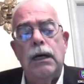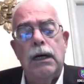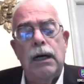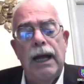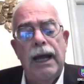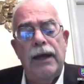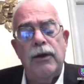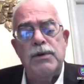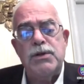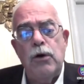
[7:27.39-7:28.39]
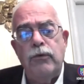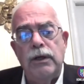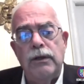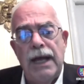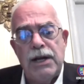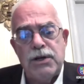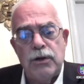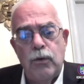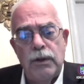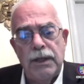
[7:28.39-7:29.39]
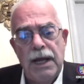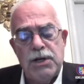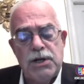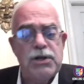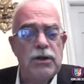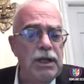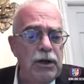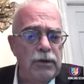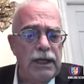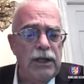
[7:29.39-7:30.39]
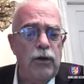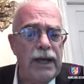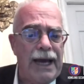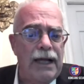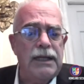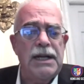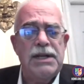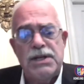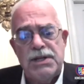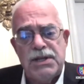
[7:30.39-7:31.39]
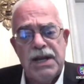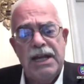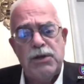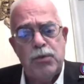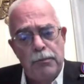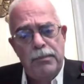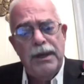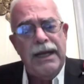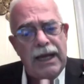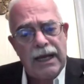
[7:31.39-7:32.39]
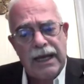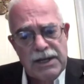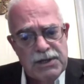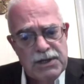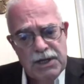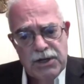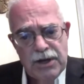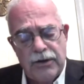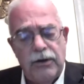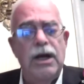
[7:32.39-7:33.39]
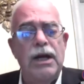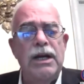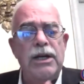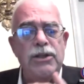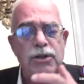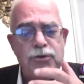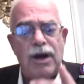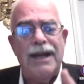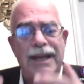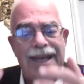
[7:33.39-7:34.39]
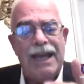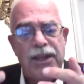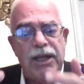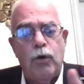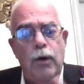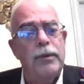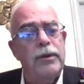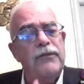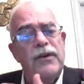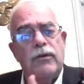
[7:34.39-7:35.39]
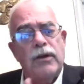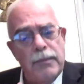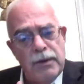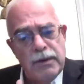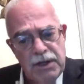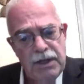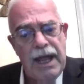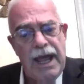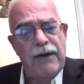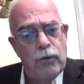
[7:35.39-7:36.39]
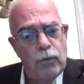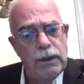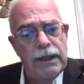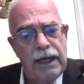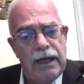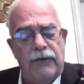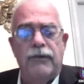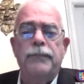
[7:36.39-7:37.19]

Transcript: Uh, and there was no real national coordination. So, literally, localities and states were bidding against each other to try to get the equipment the federal government didn't have or wouldn't give.